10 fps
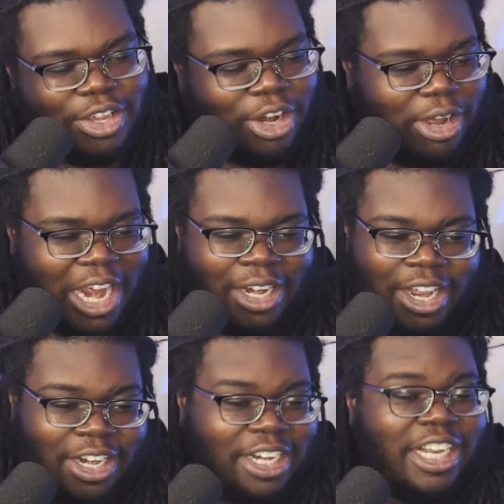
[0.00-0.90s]
And
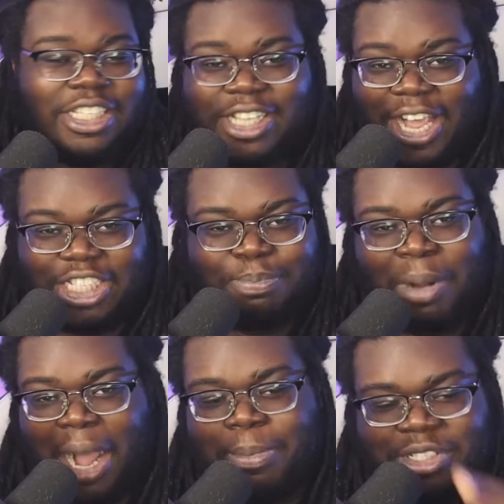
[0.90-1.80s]
in this case,
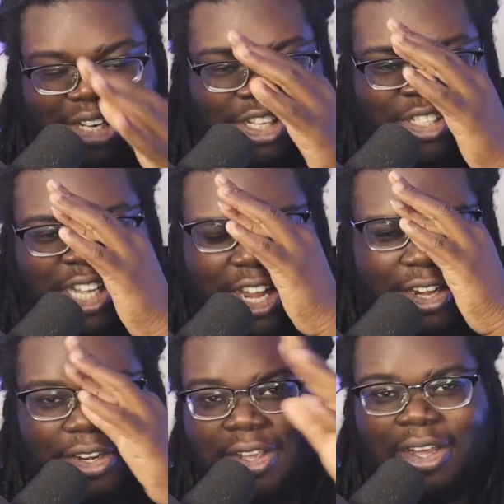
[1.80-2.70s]
Popp is like the second
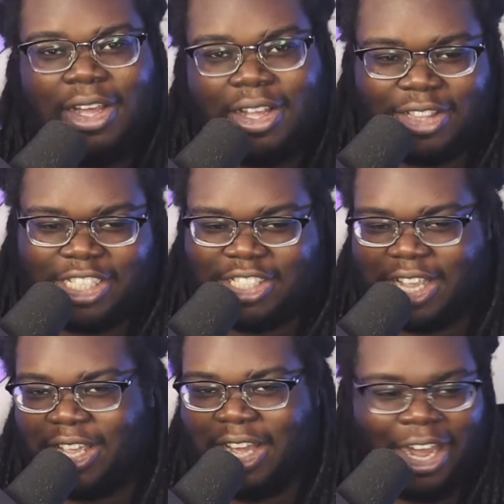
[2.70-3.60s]

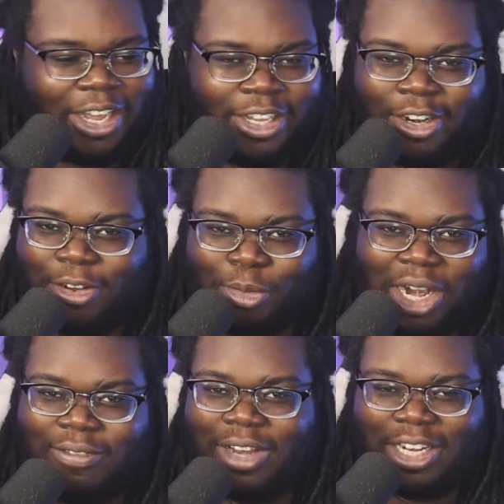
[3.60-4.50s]
guy, you know,
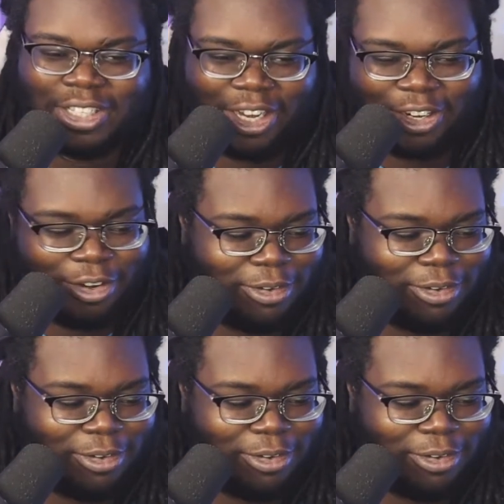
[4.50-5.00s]
whatever like that, you know?